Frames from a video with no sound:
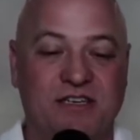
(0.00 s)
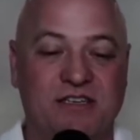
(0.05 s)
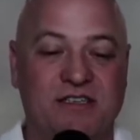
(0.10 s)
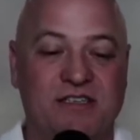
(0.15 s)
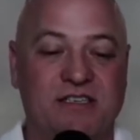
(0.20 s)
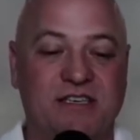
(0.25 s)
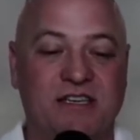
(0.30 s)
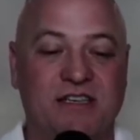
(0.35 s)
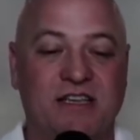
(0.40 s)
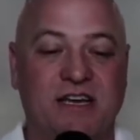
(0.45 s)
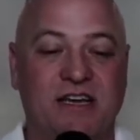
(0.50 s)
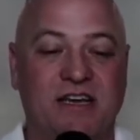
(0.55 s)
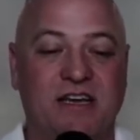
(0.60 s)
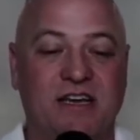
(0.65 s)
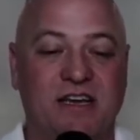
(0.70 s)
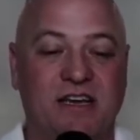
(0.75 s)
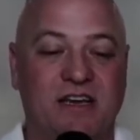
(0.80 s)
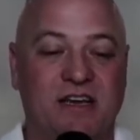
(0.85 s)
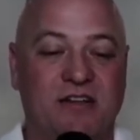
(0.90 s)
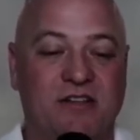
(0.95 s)
And see, they,
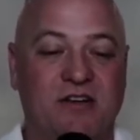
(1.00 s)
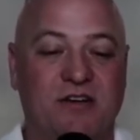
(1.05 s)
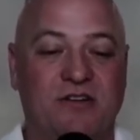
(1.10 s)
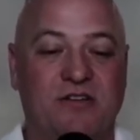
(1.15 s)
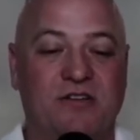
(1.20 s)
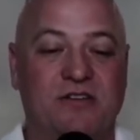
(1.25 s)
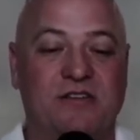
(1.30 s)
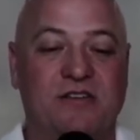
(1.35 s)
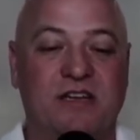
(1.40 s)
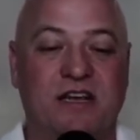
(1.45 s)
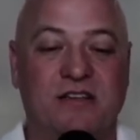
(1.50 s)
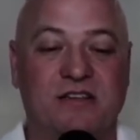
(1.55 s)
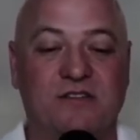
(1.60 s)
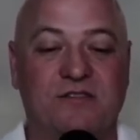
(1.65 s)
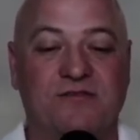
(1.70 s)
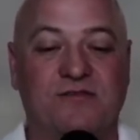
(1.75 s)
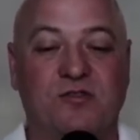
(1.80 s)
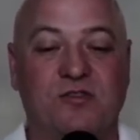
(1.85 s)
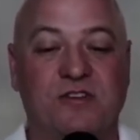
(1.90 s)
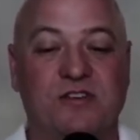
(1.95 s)
they're, it's like the
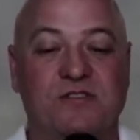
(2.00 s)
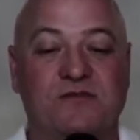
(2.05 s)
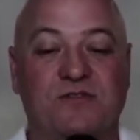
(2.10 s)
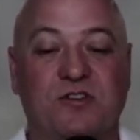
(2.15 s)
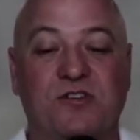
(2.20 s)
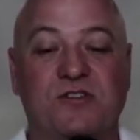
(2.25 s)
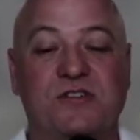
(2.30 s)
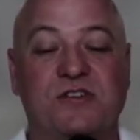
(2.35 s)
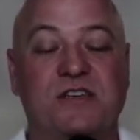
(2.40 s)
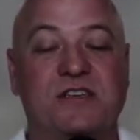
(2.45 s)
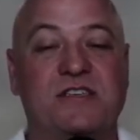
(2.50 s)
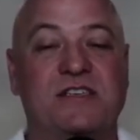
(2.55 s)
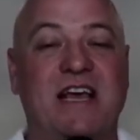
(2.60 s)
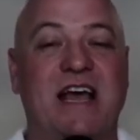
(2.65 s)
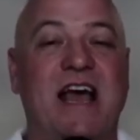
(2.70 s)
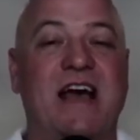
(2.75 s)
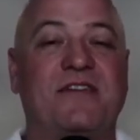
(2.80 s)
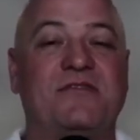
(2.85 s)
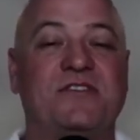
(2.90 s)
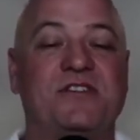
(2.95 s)
foolish virgins. They
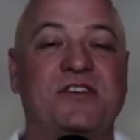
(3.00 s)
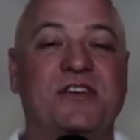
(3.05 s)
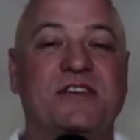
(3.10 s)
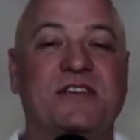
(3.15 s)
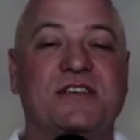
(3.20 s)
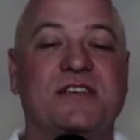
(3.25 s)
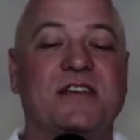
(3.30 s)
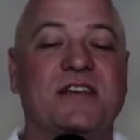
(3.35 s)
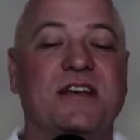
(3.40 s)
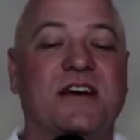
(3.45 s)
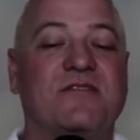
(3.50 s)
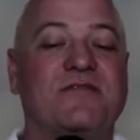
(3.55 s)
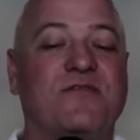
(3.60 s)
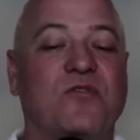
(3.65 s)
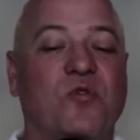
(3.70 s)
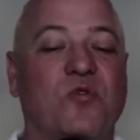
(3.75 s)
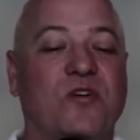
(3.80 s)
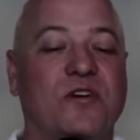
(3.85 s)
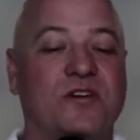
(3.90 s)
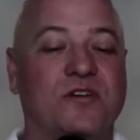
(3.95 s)
have just enough
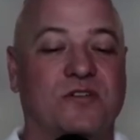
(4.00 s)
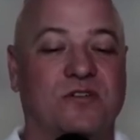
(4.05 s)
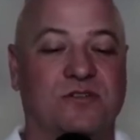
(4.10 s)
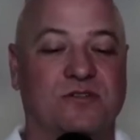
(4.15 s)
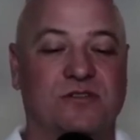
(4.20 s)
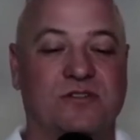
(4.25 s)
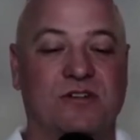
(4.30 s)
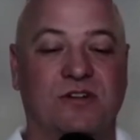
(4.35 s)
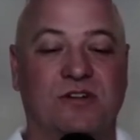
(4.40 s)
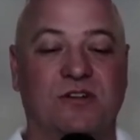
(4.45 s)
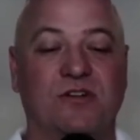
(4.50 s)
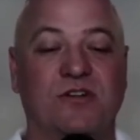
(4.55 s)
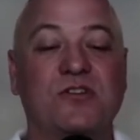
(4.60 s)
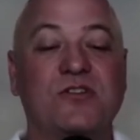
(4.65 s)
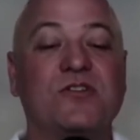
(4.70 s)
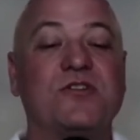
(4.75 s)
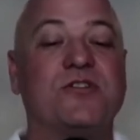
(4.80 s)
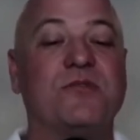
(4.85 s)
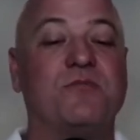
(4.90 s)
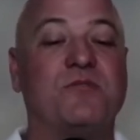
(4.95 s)
oil to
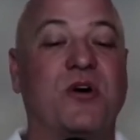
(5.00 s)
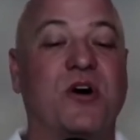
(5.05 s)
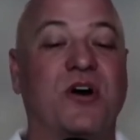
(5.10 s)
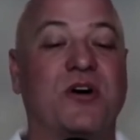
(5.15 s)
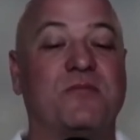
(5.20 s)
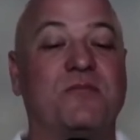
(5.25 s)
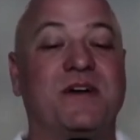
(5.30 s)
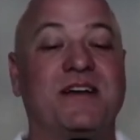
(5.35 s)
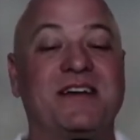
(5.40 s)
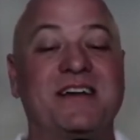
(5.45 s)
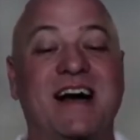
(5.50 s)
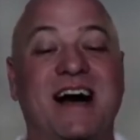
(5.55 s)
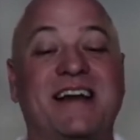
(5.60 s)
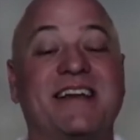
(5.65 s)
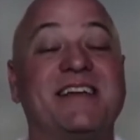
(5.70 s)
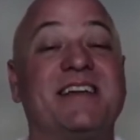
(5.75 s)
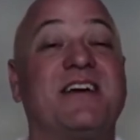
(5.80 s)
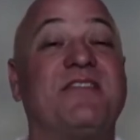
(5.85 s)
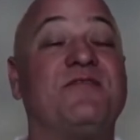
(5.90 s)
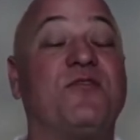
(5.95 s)
look the part, but not
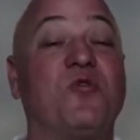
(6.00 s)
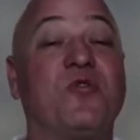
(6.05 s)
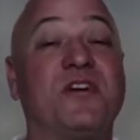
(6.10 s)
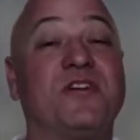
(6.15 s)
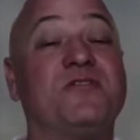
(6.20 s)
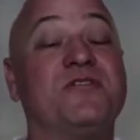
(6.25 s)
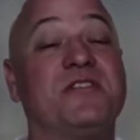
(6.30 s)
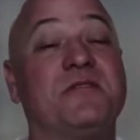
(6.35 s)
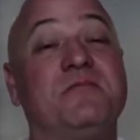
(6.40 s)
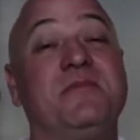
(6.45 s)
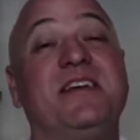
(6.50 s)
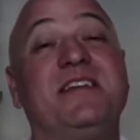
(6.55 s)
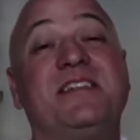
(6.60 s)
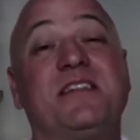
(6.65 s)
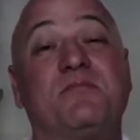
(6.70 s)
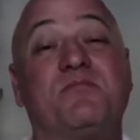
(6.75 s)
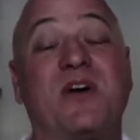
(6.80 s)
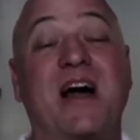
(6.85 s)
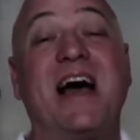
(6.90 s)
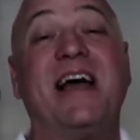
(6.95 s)
enough oil to meet
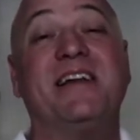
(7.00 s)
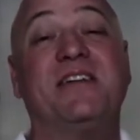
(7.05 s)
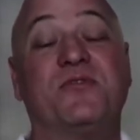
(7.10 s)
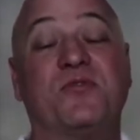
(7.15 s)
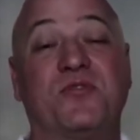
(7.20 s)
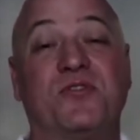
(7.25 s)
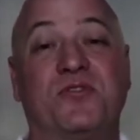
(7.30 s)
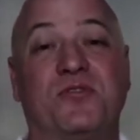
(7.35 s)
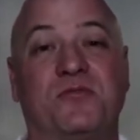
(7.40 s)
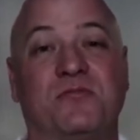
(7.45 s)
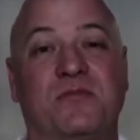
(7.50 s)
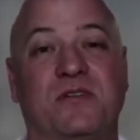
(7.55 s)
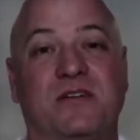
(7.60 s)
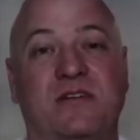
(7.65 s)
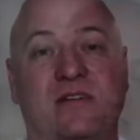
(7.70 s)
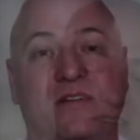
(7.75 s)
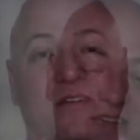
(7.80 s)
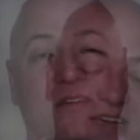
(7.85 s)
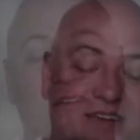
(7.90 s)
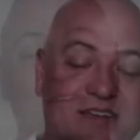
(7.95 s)
the bridegroom.
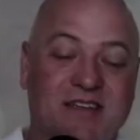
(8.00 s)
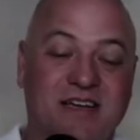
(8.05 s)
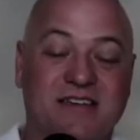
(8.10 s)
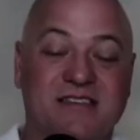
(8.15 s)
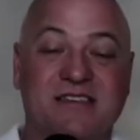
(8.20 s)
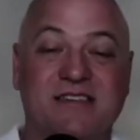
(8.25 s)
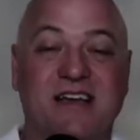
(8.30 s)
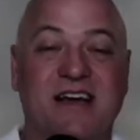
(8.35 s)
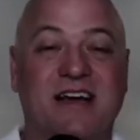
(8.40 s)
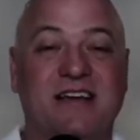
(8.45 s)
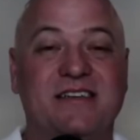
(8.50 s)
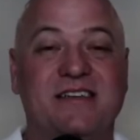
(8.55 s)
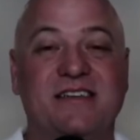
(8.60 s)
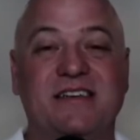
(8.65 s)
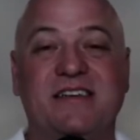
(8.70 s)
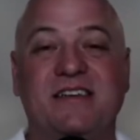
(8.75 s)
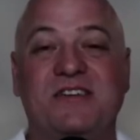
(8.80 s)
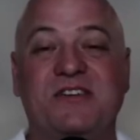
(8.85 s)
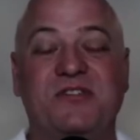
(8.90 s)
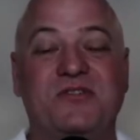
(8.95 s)
That's the
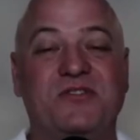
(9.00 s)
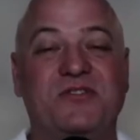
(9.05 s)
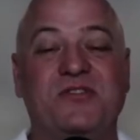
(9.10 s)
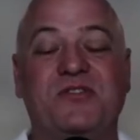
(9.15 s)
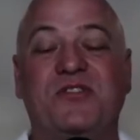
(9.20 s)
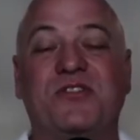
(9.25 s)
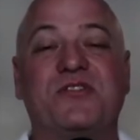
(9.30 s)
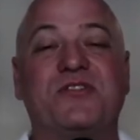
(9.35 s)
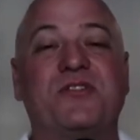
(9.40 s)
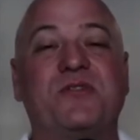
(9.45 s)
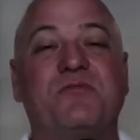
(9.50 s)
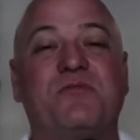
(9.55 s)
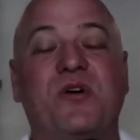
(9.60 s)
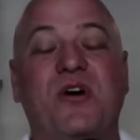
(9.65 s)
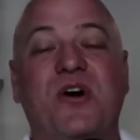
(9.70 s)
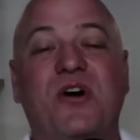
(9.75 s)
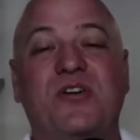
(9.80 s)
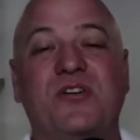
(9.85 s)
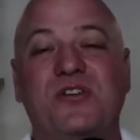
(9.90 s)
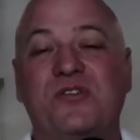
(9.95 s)
idea. You, you look the
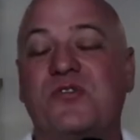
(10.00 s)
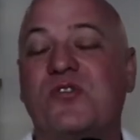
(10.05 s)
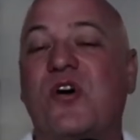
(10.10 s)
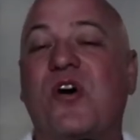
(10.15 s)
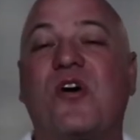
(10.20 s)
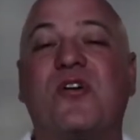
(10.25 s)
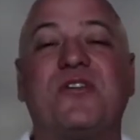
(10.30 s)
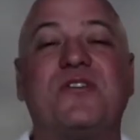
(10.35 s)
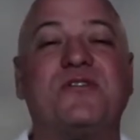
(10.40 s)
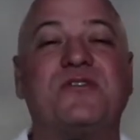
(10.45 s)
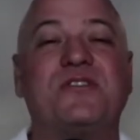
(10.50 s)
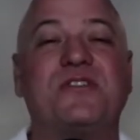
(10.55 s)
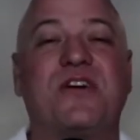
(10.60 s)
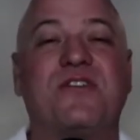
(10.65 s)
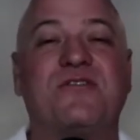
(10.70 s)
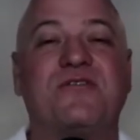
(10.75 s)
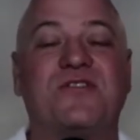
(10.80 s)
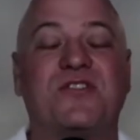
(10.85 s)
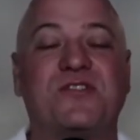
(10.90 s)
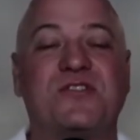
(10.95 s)
part. You call
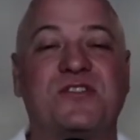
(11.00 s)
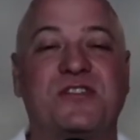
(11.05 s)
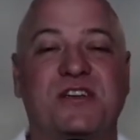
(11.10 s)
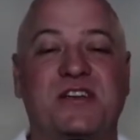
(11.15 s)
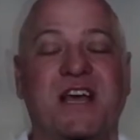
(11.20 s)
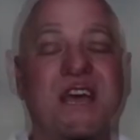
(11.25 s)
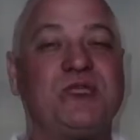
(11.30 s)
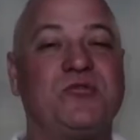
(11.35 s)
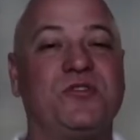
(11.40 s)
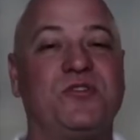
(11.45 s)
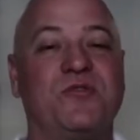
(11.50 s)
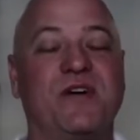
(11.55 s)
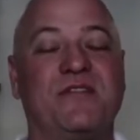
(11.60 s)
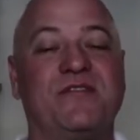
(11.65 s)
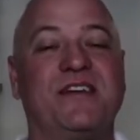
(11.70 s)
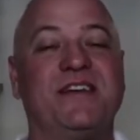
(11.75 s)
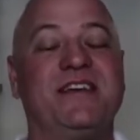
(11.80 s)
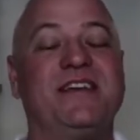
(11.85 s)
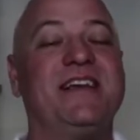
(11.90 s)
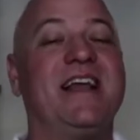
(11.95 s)
yourself virgin. You have
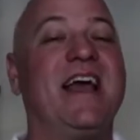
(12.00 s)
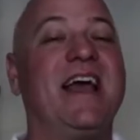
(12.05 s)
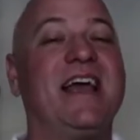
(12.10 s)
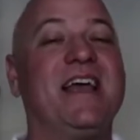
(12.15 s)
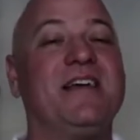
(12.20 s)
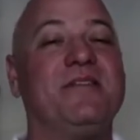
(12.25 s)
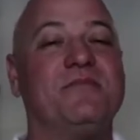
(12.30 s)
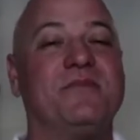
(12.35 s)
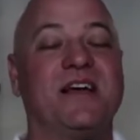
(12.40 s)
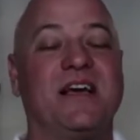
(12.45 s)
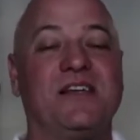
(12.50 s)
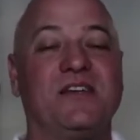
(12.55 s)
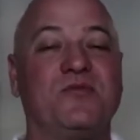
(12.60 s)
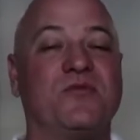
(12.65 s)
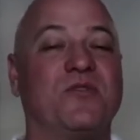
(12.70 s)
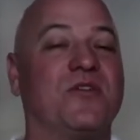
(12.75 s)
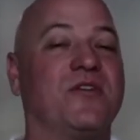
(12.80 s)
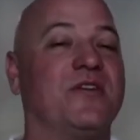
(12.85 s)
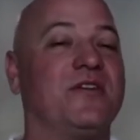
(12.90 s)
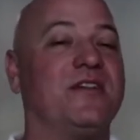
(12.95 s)
a name that
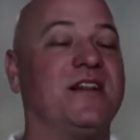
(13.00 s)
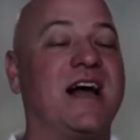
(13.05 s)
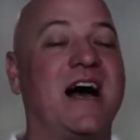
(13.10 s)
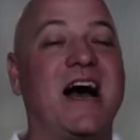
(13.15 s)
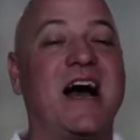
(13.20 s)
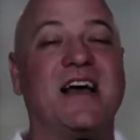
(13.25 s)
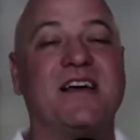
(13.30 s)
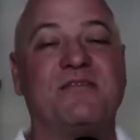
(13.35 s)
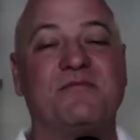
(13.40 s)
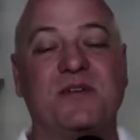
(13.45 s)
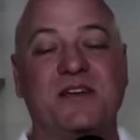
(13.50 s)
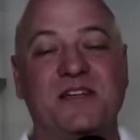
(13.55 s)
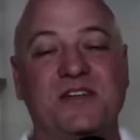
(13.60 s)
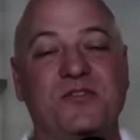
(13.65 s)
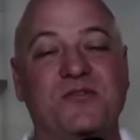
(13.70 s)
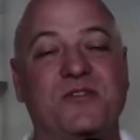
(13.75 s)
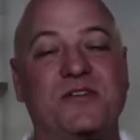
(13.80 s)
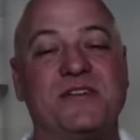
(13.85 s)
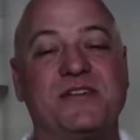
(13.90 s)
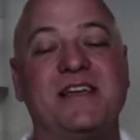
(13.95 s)
you are alive, but
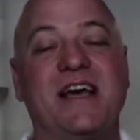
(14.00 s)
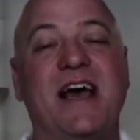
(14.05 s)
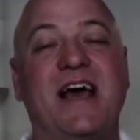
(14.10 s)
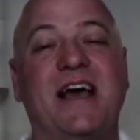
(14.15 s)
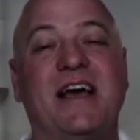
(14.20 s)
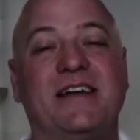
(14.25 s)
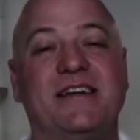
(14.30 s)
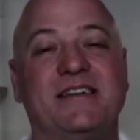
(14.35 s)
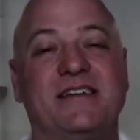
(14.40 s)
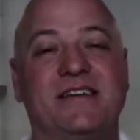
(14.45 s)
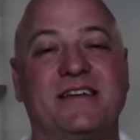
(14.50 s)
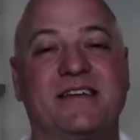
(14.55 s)
you are dead.